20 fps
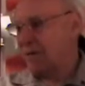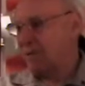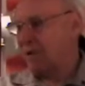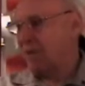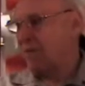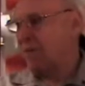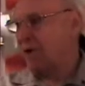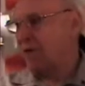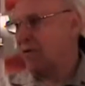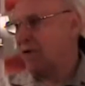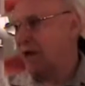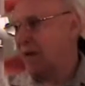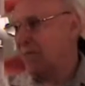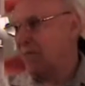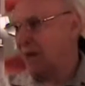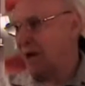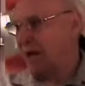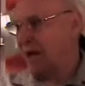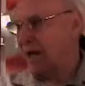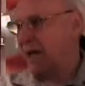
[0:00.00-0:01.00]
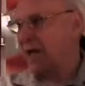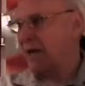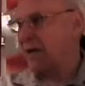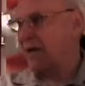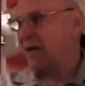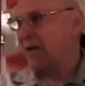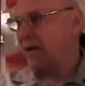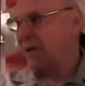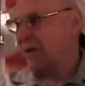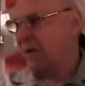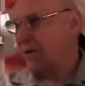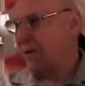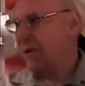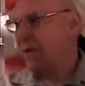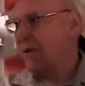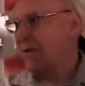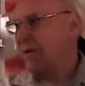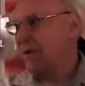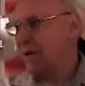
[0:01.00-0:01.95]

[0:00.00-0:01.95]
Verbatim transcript: be blown up by hand. Mm -hmm.